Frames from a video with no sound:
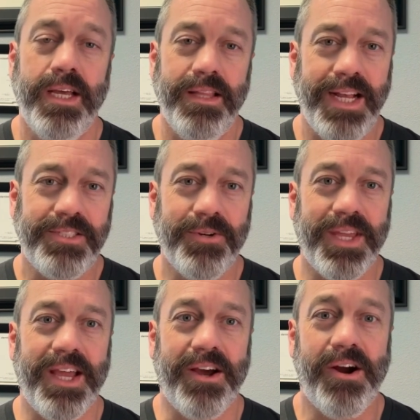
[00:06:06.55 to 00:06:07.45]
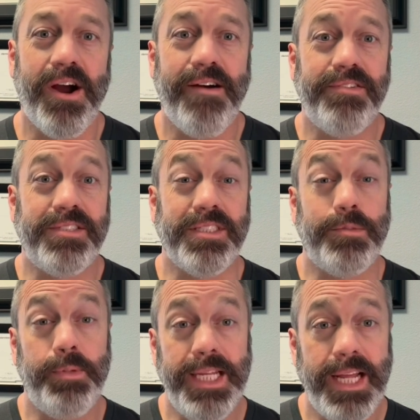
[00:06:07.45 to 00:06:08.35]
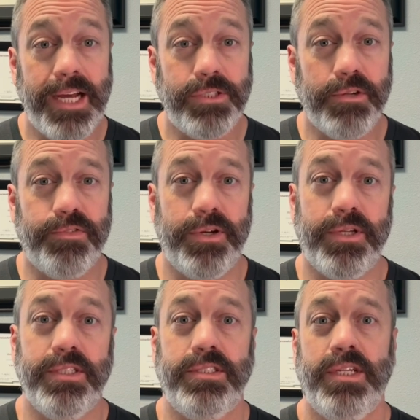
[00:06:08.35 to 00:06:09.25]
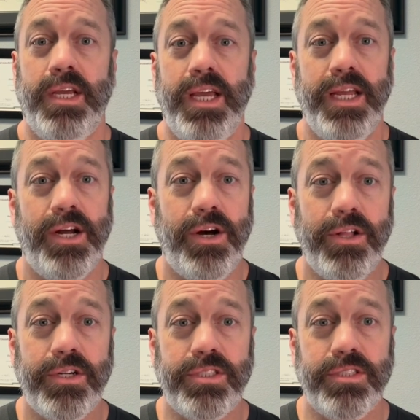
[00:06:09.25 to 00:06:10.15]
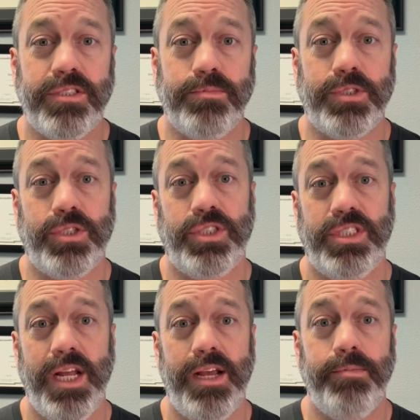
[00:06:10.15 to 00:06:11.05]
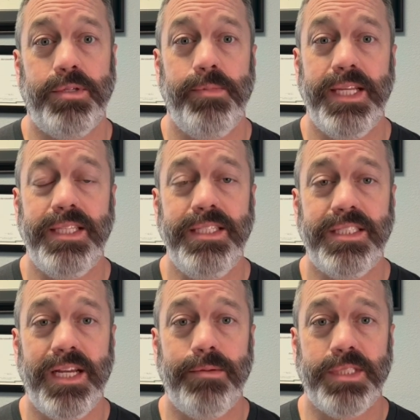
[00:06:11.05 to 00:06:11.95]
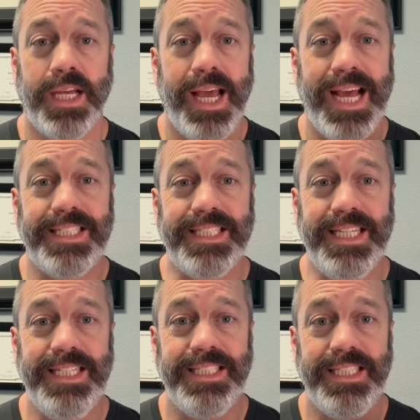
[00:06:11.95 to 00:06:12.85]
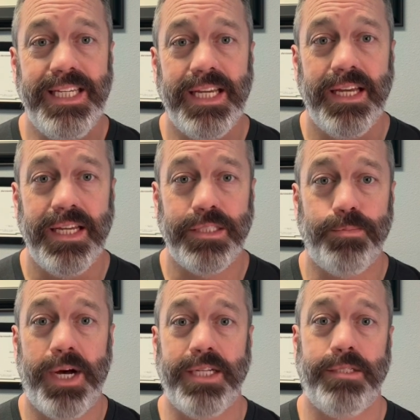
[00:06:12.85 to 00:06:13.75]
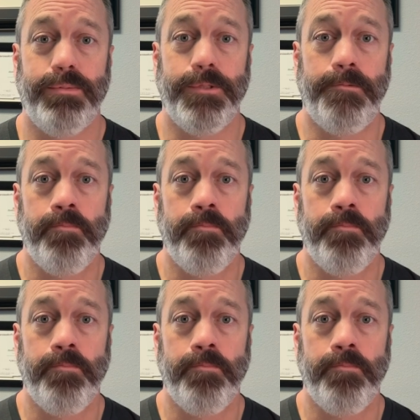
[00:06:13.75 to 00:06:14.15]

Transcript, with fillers: That's okay, our office is pediatric focused, and all our systems are set up to make these steps as easy as possible.